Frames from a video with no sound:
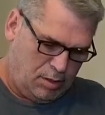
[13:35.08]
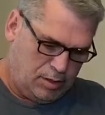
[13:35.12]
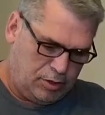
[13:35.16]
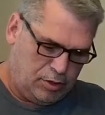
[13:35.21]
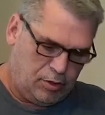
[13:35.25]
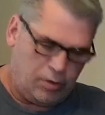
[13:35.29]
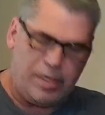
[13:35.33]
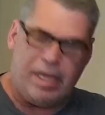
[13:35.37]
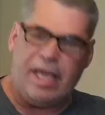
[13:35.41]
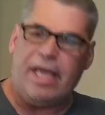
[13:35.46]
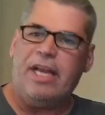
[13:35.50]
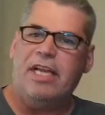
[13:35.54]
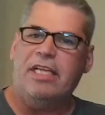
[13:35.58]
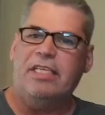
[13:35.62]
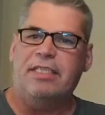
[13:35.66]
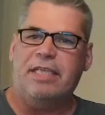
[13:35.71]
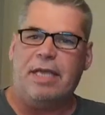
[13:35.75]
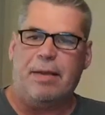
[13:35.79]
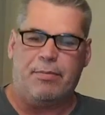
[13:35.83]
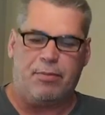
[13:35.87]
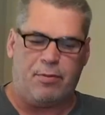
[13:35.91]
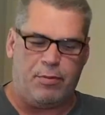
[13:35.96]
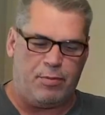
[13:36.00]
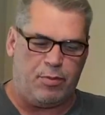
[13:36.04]
So again, a
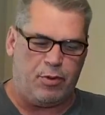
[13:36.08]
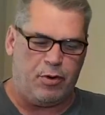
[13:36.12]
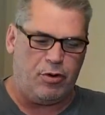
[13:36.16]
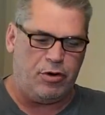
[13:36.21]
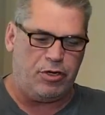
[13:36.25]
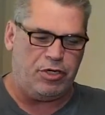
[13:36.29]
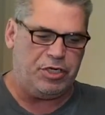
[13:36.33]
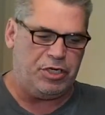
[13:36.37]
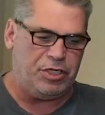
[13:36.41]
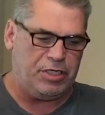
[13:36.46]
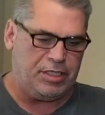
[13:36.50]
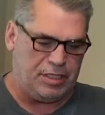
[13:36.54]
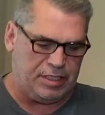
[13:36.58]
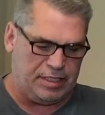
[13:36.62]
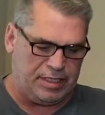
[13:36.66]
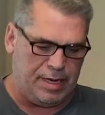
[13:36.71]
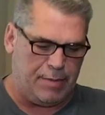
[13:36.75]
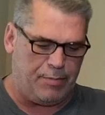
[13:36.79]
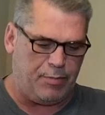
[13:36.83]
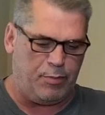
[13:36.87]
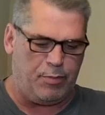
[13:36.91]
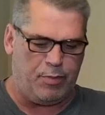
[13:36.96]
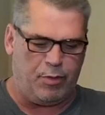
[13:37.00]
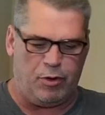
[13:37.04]
separate purchase
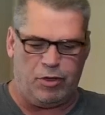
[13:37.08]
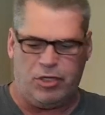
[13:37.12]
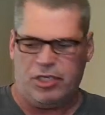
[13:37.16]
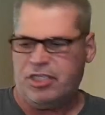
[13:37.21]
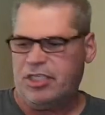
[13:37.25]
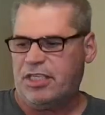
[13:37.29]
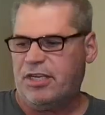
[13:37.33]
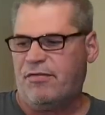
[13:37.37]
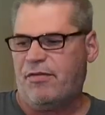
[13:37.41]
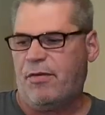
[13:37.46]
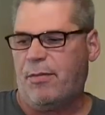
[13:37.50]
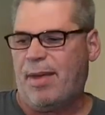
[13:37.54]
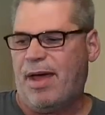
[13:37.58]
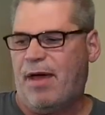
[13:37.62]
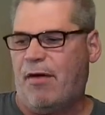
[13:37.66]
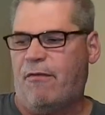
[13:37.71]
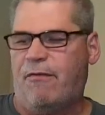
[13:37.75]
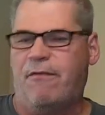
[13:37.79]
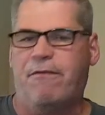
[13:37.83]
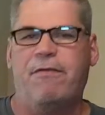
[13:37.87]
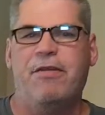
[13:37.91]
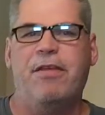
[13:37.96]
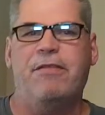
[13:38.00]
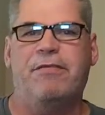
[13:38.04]
of
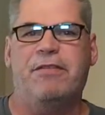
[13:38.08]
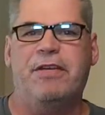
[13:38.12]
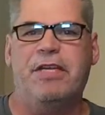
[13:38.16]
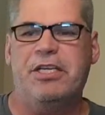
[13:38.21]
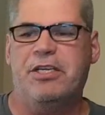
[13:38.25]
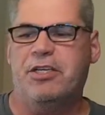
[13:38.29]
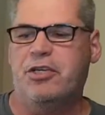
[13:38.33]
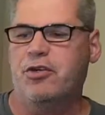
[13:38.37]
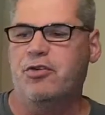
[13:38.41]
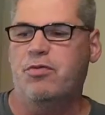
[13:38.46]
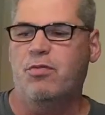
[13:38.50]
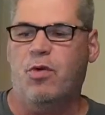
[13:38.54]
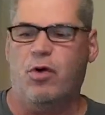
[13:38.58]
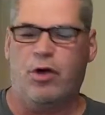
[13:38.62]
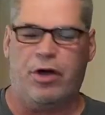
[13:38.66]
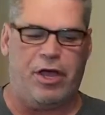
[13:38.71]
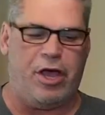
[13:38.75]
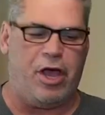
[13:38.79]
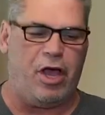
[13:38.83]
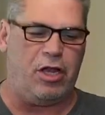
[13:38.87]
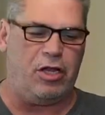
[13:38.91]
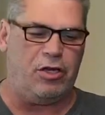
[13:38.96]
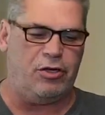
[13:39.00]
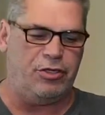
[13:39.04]
about $52
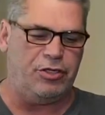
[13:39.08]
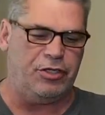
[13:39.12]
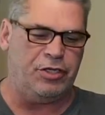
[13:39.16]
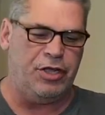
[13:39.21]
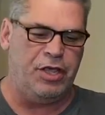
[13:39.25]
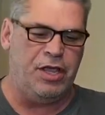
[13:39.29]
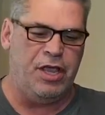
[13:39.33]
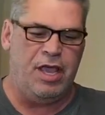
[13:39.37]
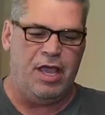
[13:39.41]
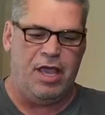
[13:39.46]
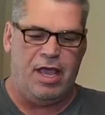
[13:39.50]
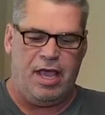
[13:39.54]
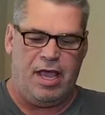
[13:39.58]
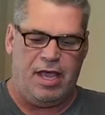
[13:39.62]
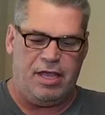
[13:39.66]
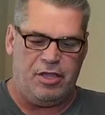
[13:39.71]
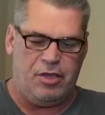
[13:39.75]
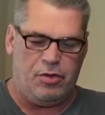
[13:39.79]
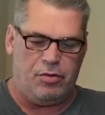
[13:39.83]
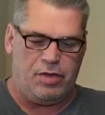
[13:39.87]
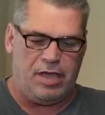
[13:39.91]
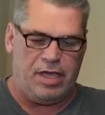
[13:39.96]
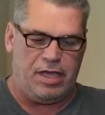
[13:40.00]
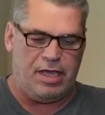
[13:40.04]
more, and
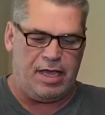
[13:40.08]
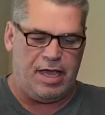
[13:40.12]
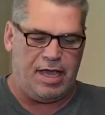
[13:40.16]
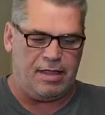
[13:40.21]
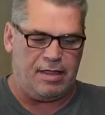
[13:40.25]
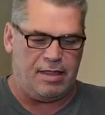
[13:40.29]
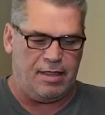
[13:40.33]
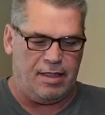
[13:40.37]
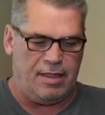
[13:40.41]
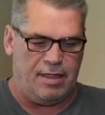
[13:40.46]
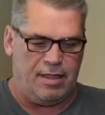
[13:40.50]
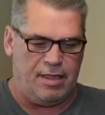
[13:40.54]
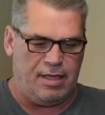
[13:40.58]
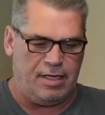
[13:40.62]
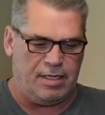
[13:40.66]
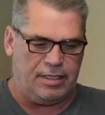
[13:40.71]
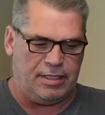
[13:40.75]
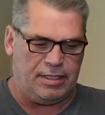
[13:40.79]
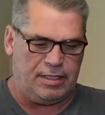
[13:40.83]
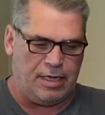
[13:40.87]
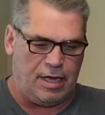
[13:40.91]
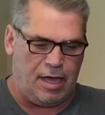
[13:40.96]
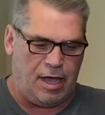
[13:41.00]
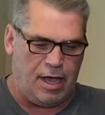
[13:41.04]
you can get
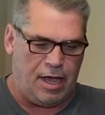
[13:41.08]
this.